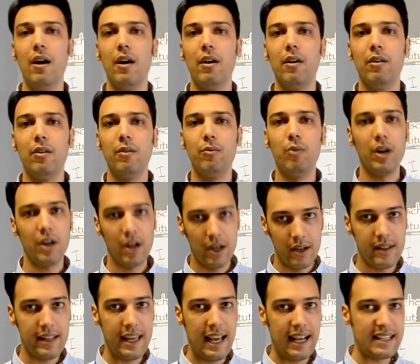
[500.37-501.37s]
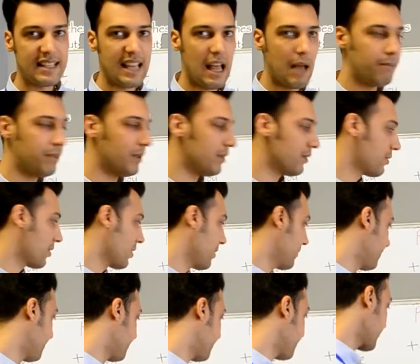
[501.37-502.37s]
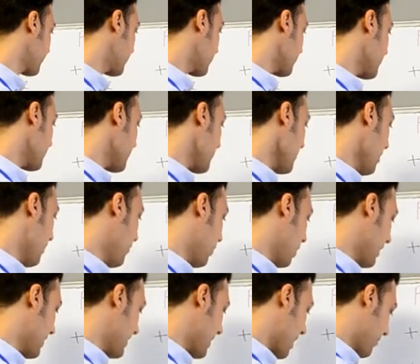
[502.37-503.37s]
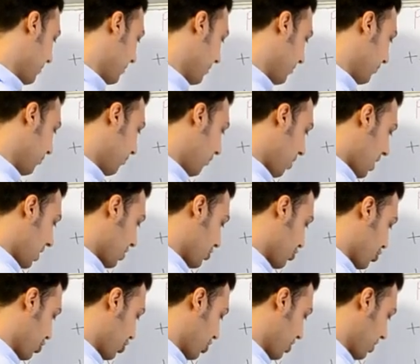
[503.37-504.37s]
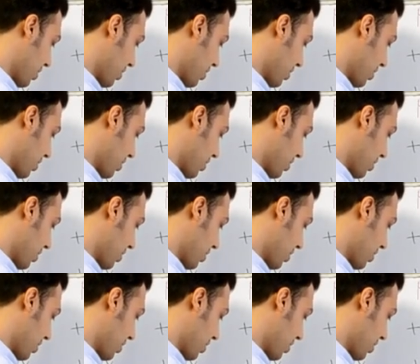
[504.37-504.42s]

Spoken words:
What are the examples? For example, watch.